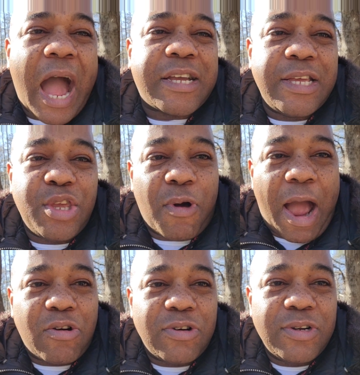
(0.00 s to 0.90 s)
knocking you
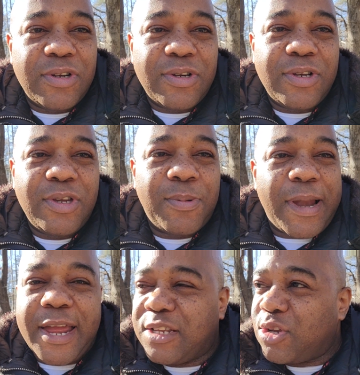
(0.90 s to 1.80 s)
out, you'll
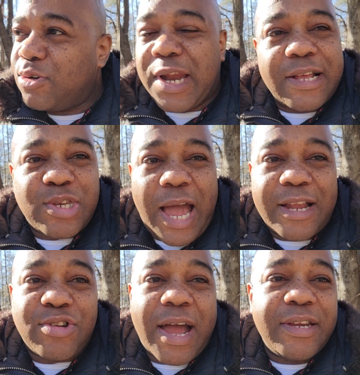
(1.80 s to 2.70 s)
be like, dude, I,
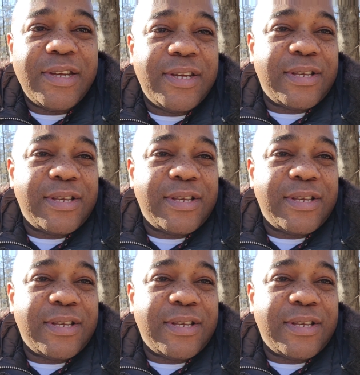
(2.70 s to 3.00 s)
try." tried.